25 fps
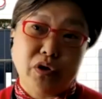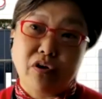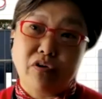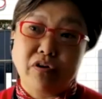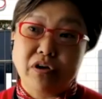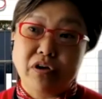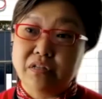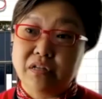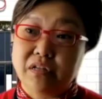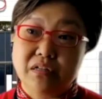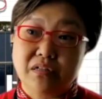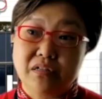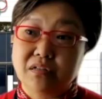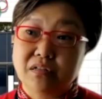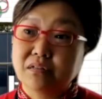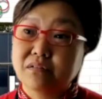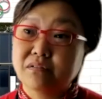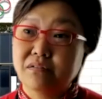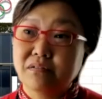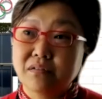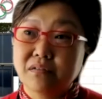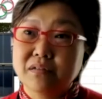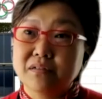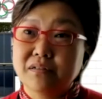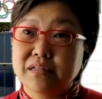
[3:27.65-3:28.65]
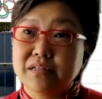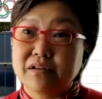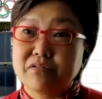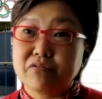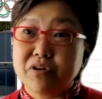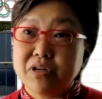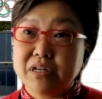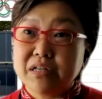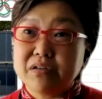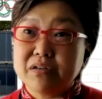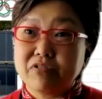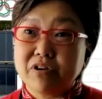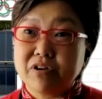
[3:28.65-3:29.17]
or another. That
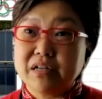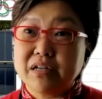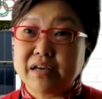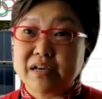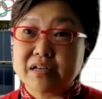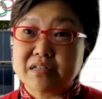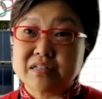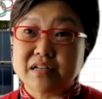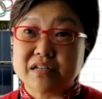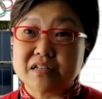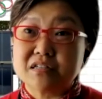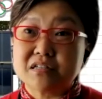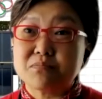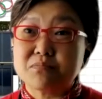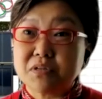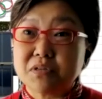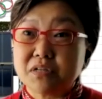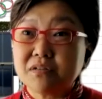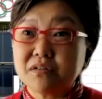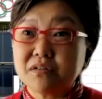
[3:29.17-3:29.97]
really, really excites me.